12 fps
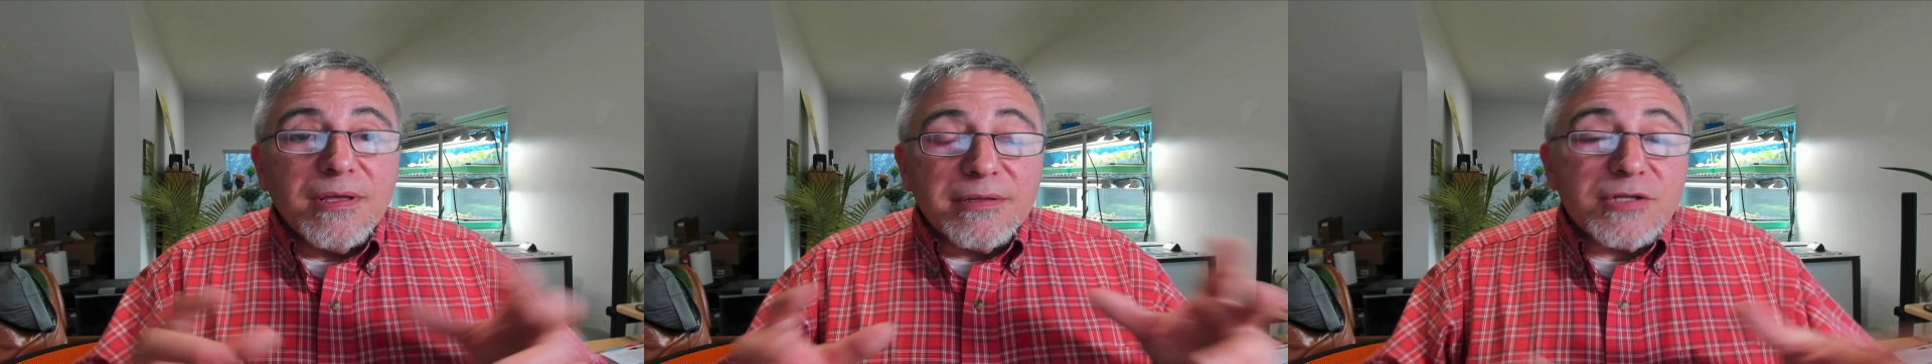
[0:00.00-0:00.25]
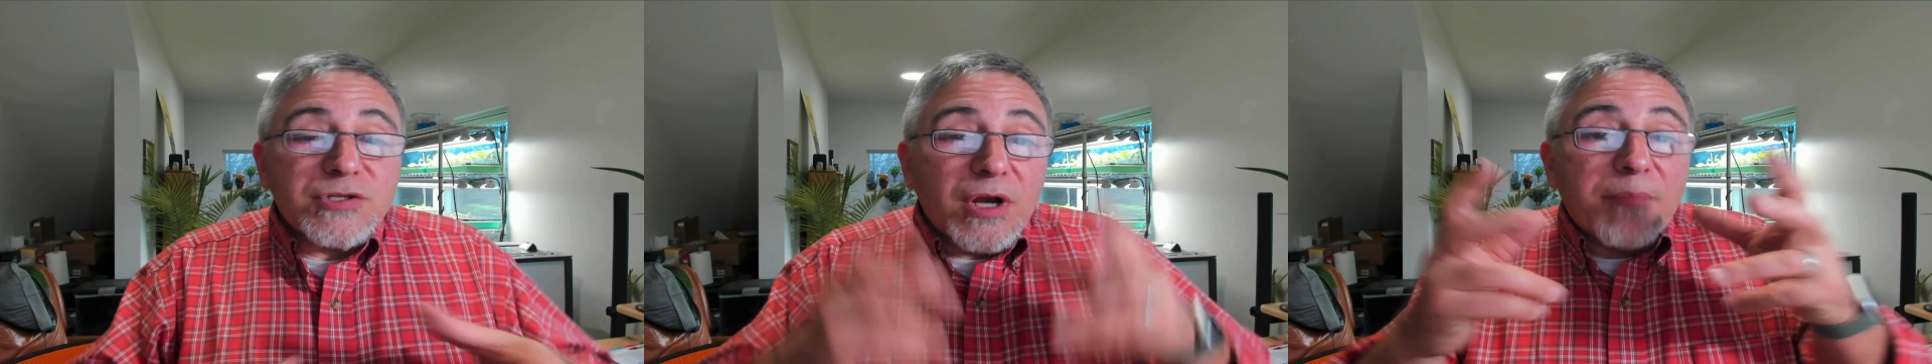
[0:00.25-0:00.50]

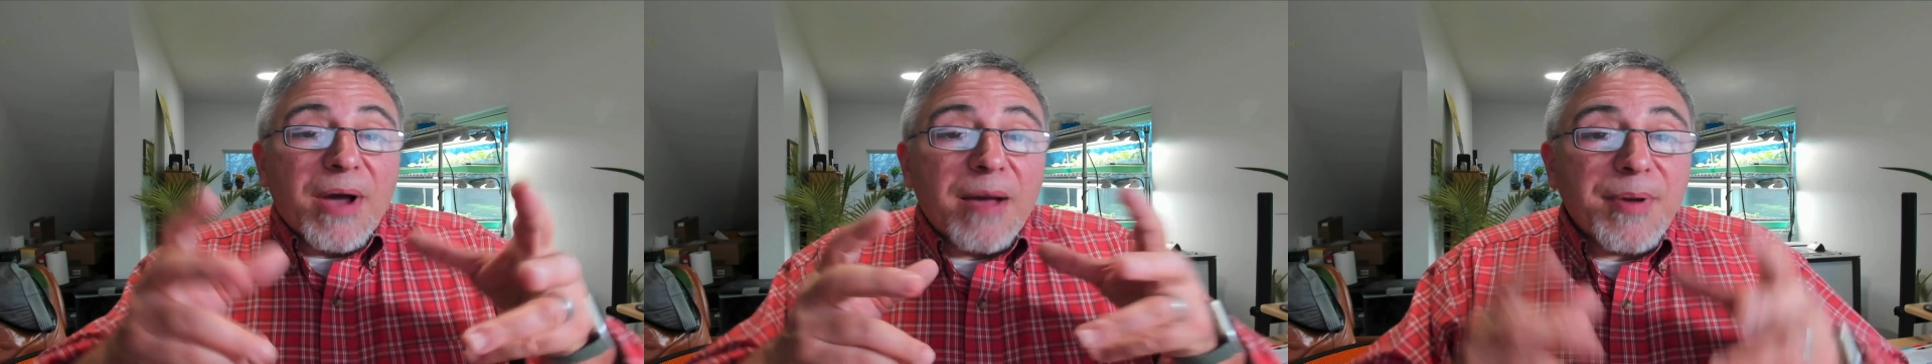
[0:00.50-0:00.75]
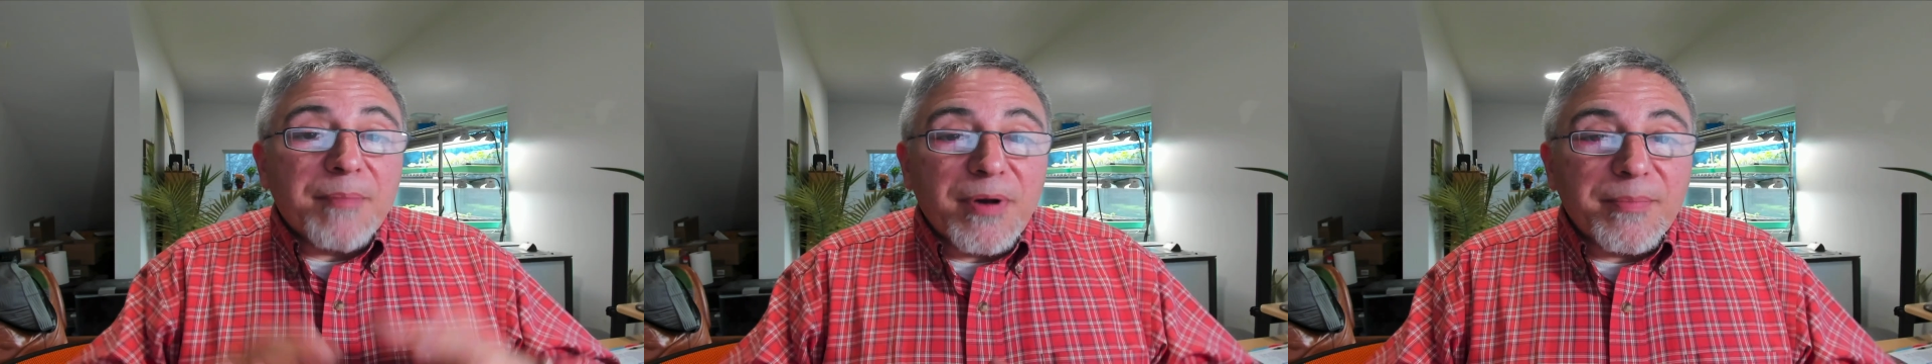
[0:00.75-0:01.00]
That's going to pop
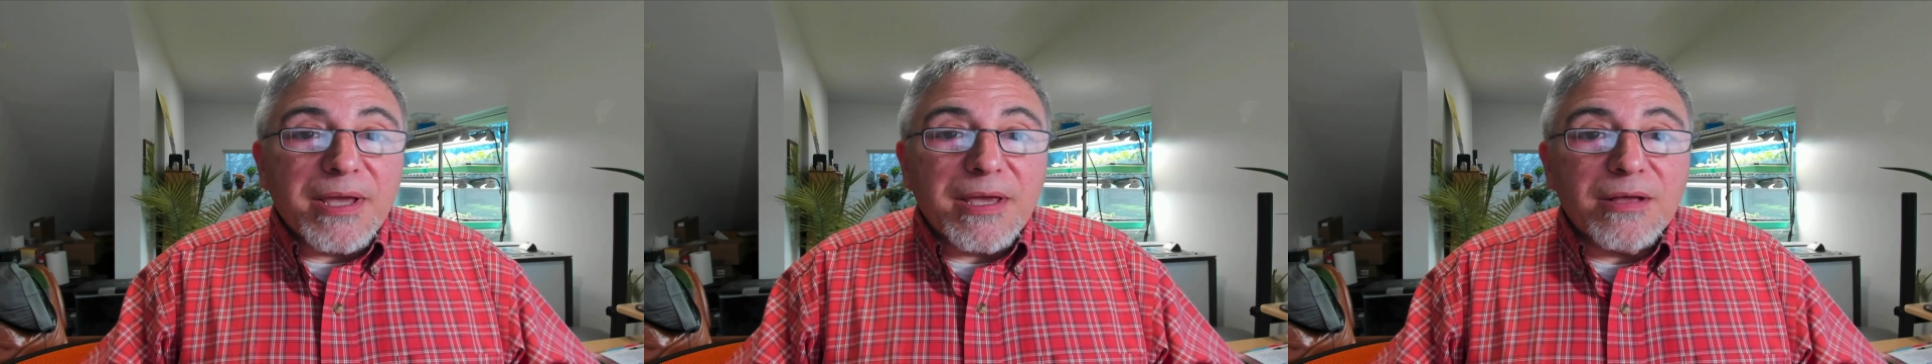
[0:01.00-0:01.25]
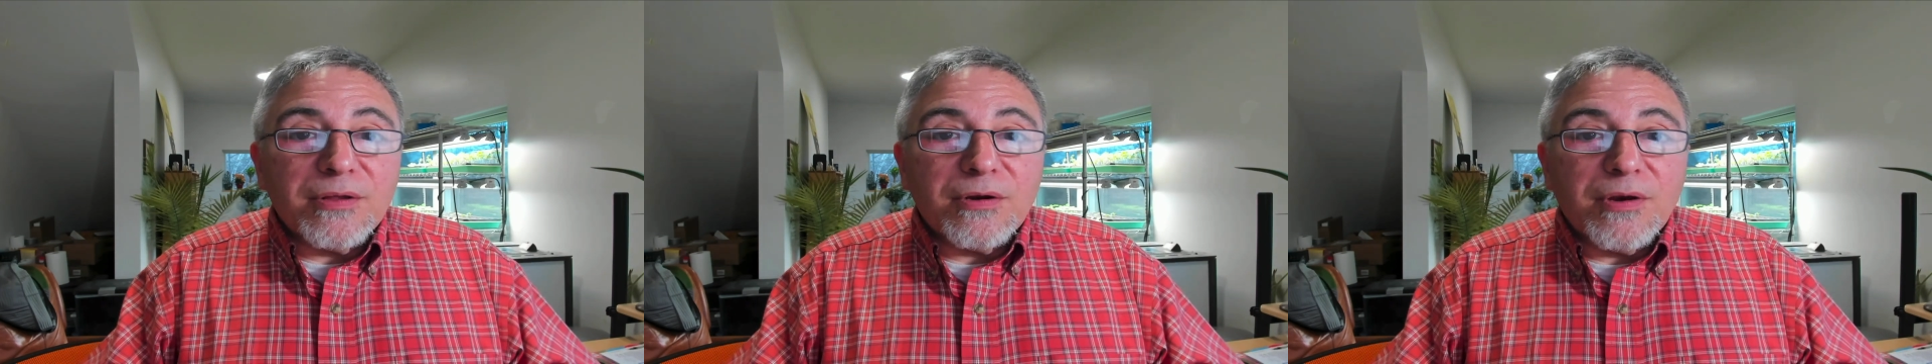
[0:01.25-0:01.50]
up on my
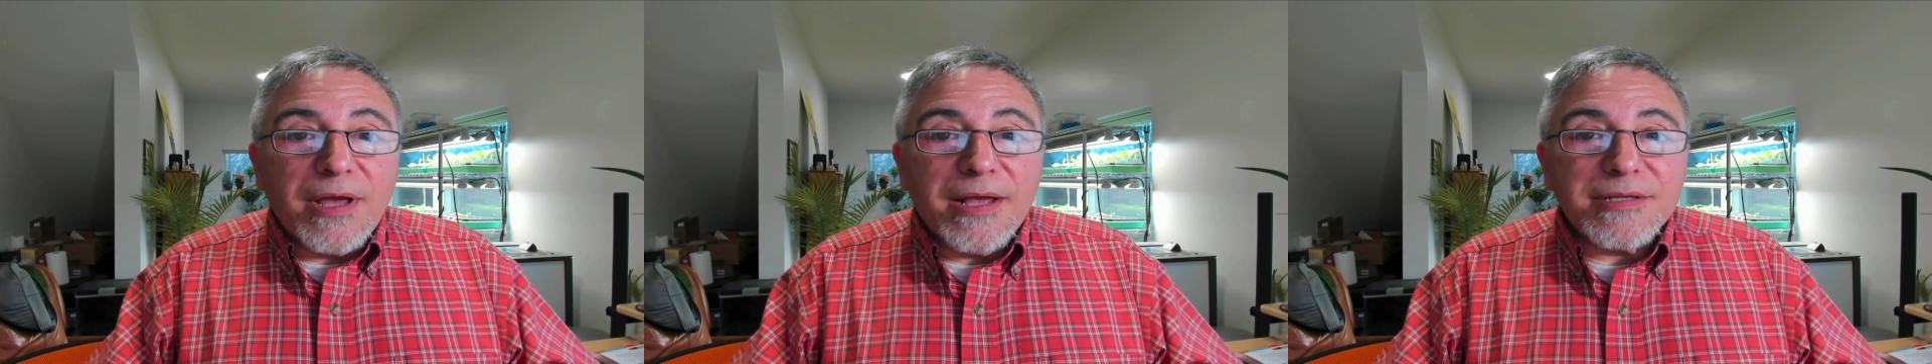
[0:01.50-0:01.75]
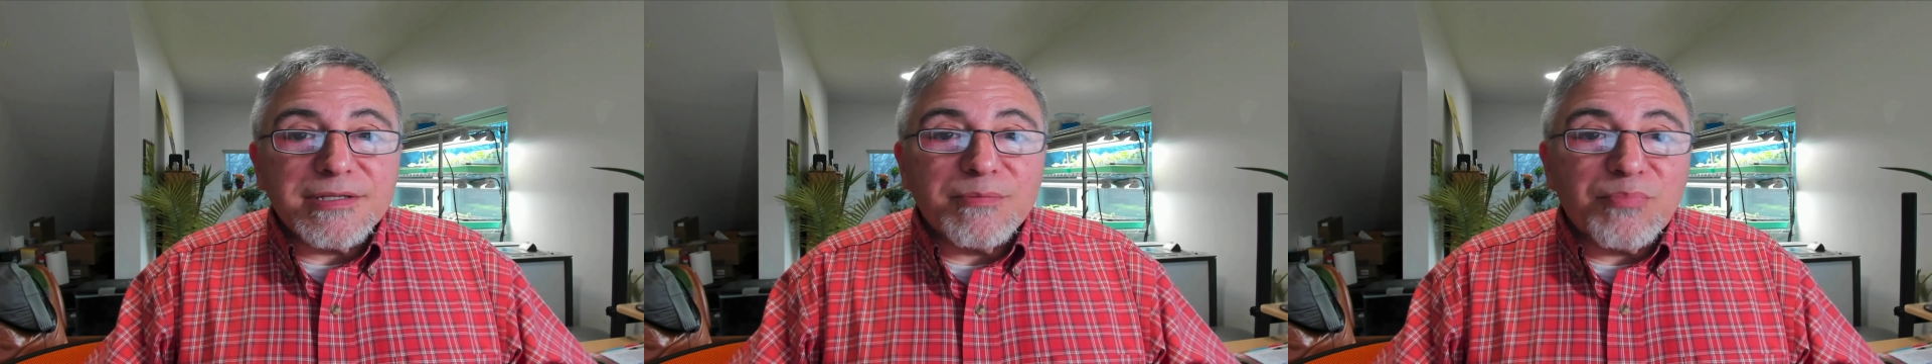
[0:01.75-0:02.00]
calendar
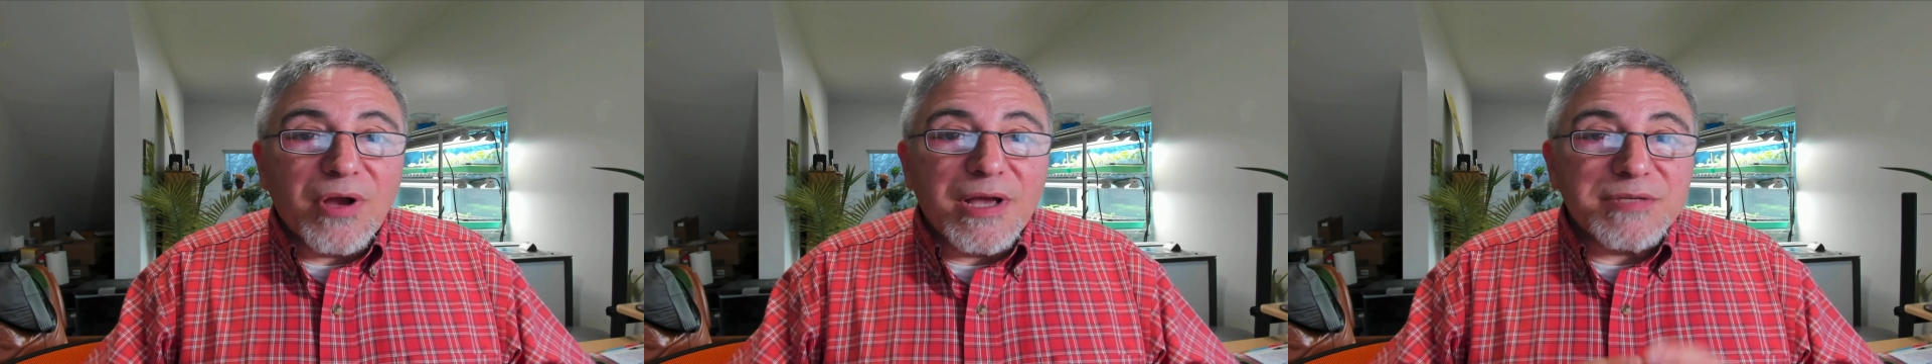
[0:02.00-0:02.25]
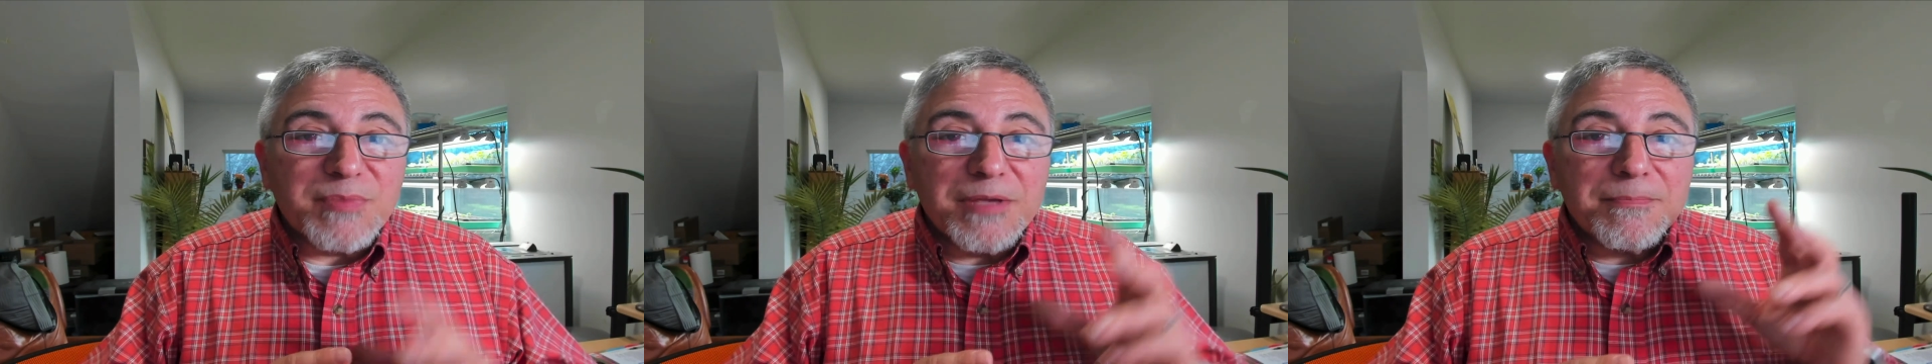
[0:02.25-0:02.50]
and
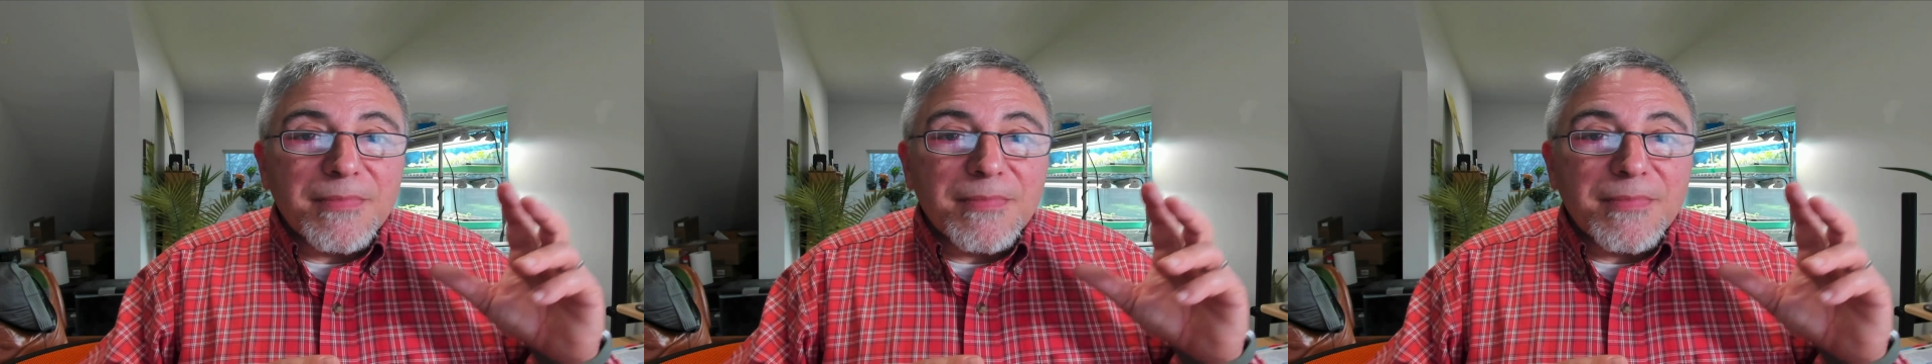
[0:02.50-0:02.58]
surprise me.